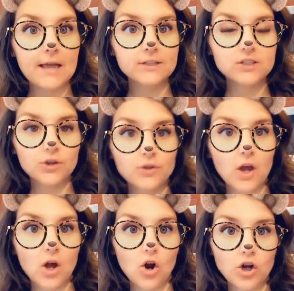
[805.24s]
So
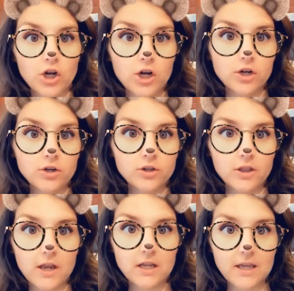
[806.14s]
the harder
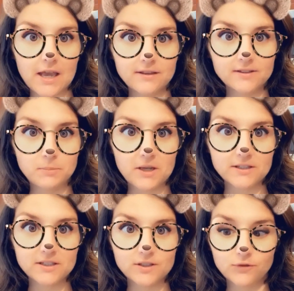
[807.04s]
that it gets because
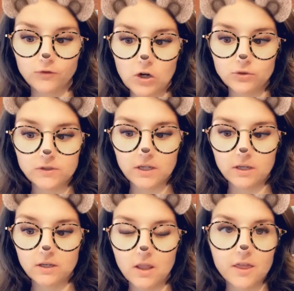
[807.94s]
it's
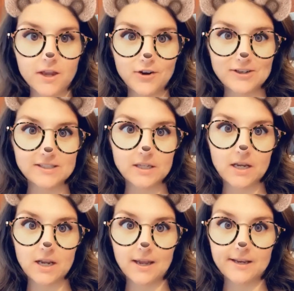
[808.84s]
frozen, the thicker it's
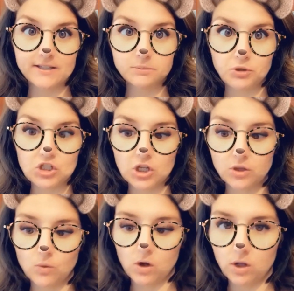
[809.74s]
getting and it's breaching
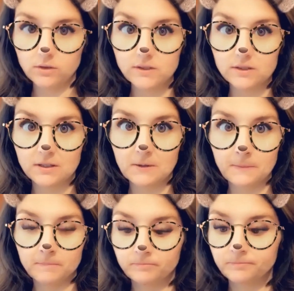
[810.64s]
the walls.
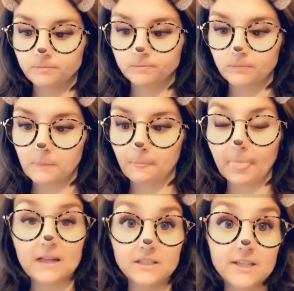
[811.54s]

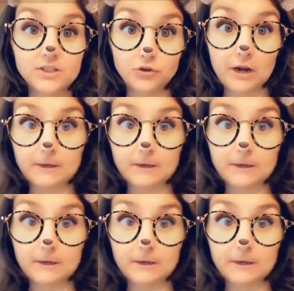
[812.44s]
It tastes great.